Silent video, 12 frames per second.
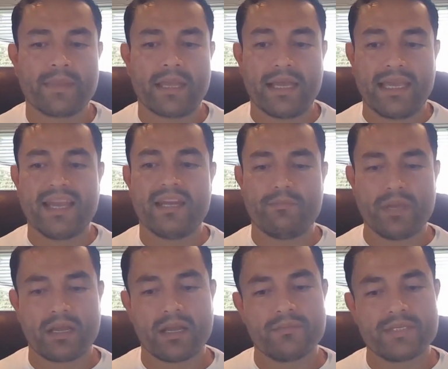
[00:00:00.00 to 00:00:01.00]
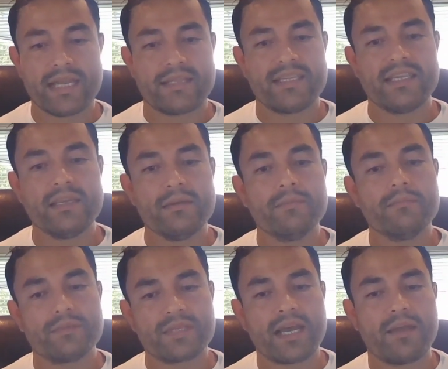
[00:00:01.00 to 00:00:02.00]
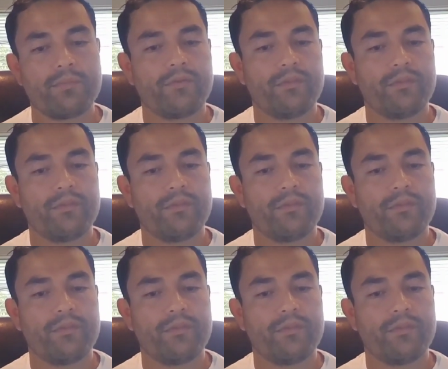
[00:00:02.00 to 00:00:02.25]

again, it becomes that team type of